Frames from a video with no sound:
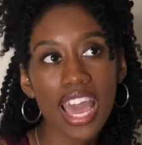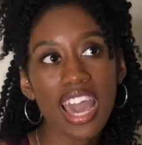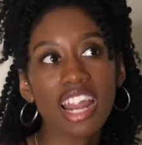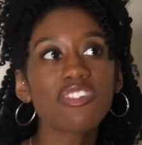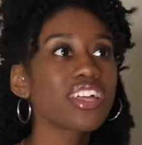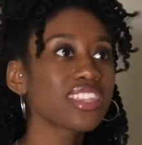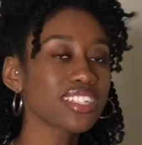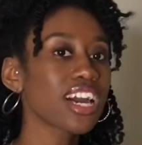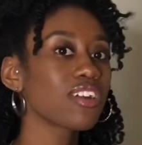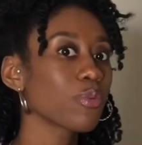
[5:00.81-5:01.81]
And I feel like
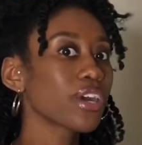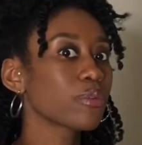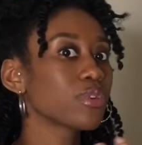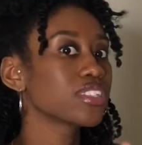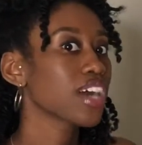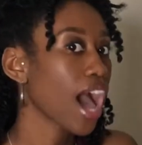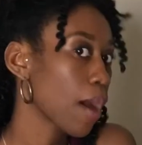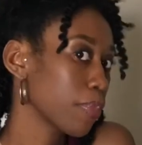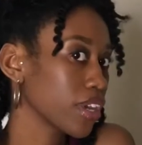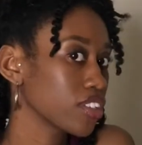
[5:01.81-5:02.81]
that's kind of like what
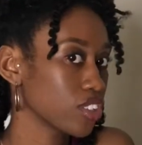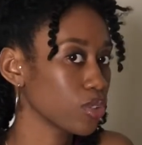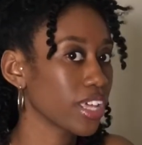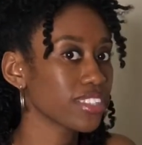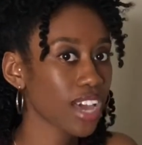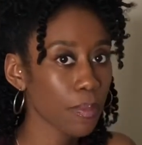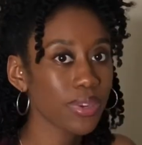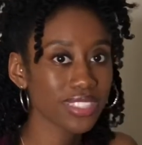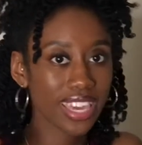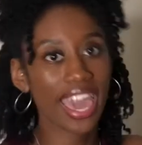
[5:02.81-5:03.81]
toppings do. Like
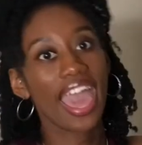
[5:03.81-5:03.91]
toppings like